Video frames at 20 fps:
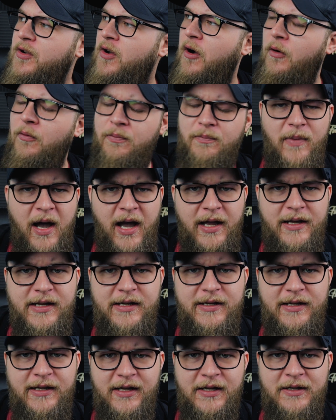know, I
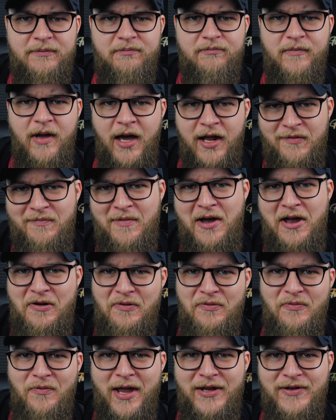need to get out of my
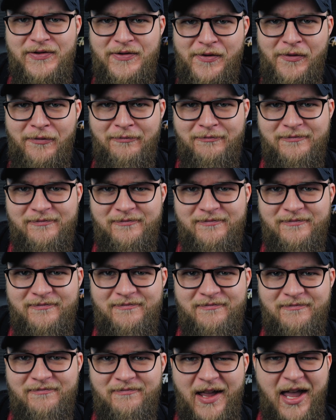own way too.
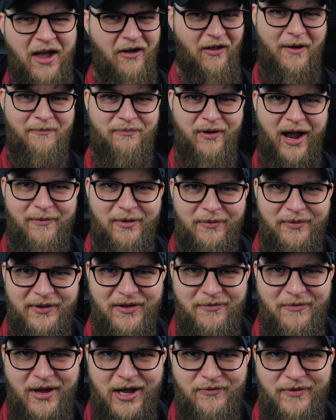Hell, I'm probably
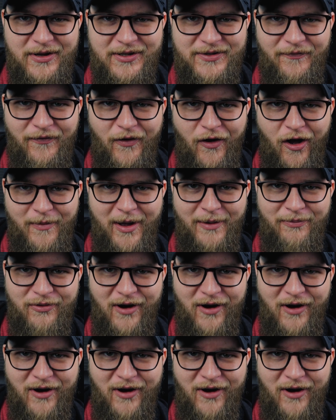the main reason for all my